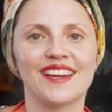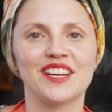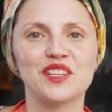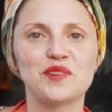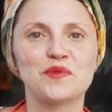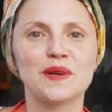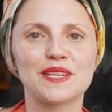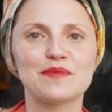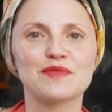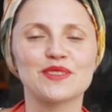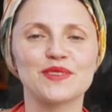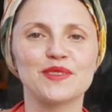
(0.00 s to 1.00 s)
Hello,
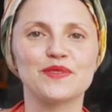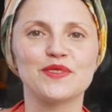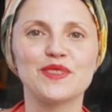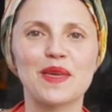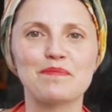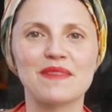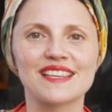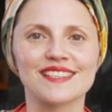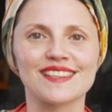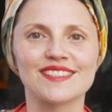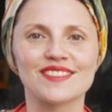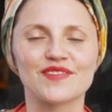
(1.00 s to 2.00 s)
welcome to The Food That Makes
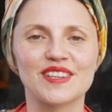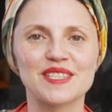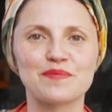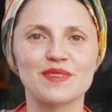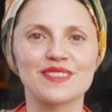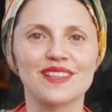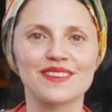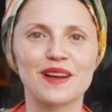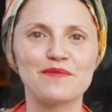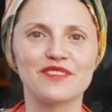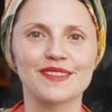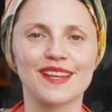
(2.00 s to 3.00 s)
Us, recipes that
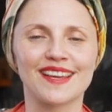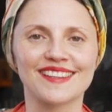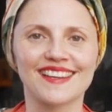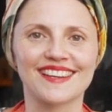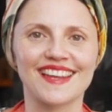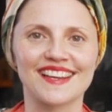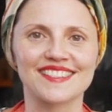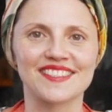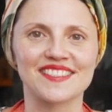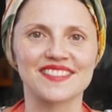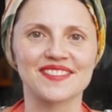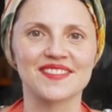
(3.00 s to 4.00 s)
comfort and connect
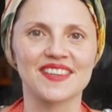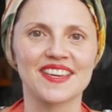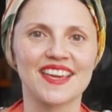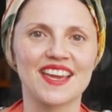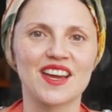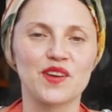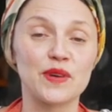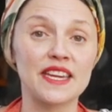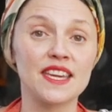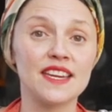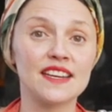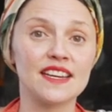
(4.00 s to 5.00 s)
us. We're
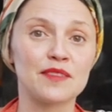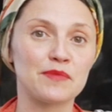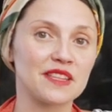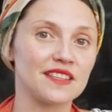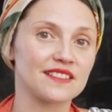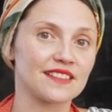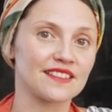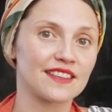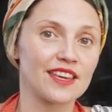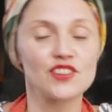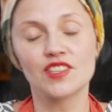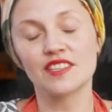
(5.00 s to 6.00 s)
here in my London
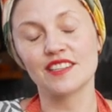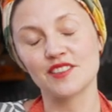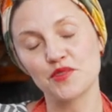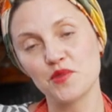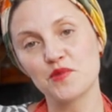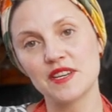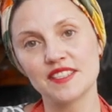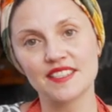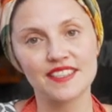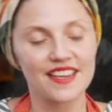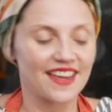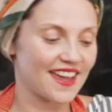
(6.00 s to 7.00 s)
kitchen as always,
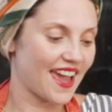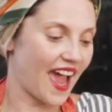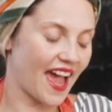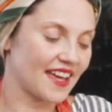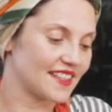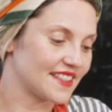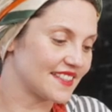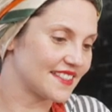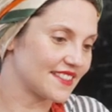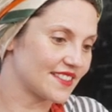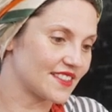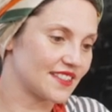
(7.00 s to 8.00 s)
and
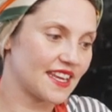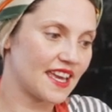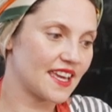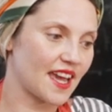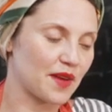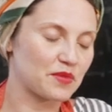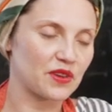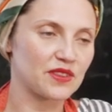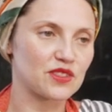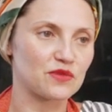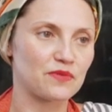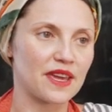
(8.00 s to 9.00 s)
today I'm going
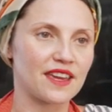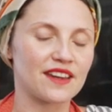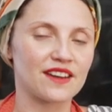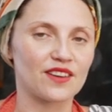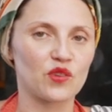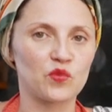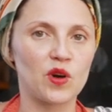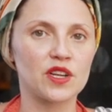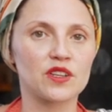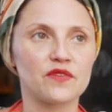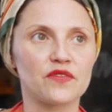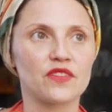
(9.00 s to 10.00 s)
to make
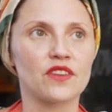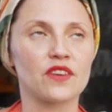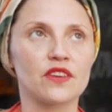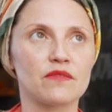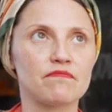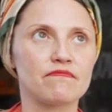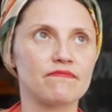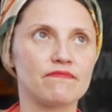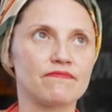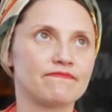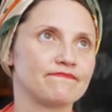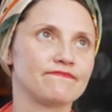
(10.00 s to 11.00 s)
one of the
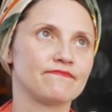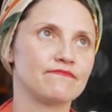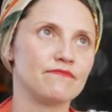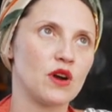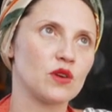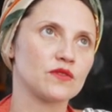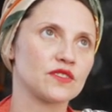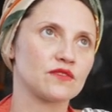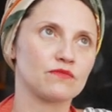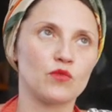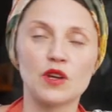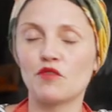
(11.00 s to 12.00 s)
most,
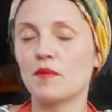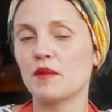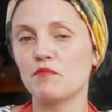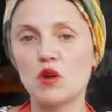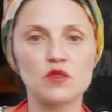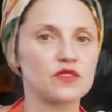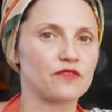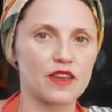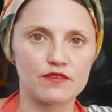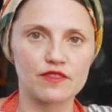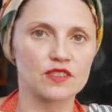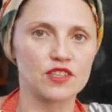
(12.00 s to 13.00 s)
one of my most
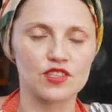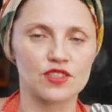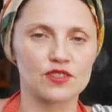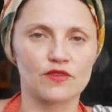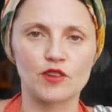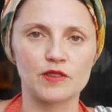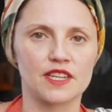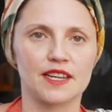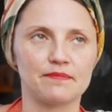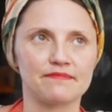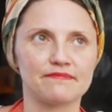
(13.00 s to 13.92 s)
favorite dishes of all time.